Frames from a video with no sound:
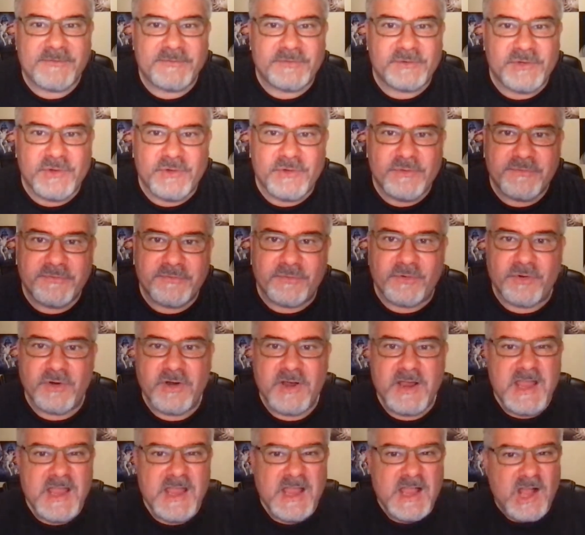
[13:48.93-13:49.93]
for you for
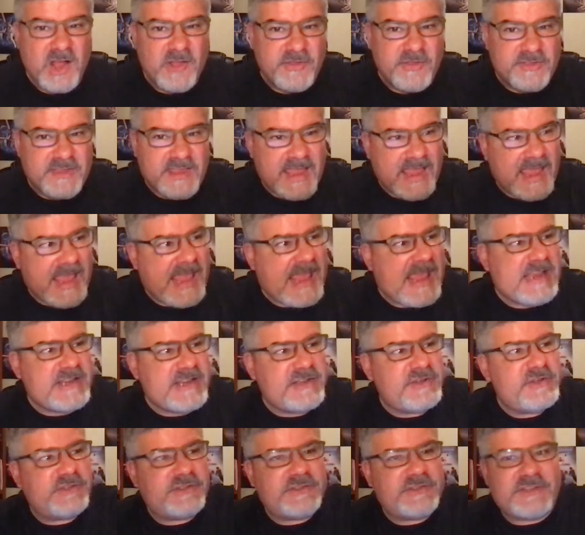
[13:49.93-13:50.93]
the
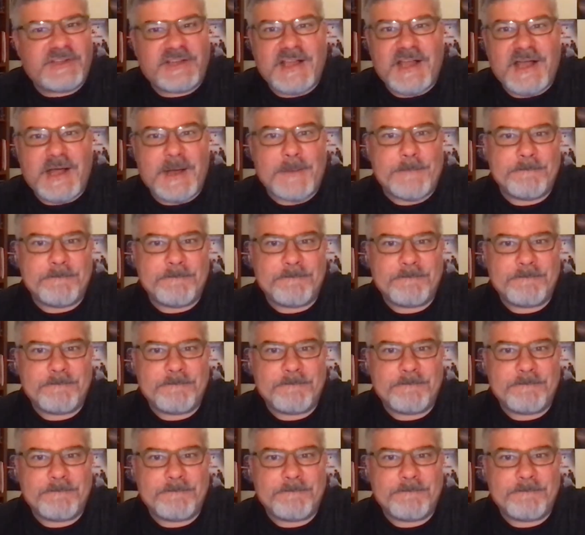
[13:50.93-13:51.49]
ages to come.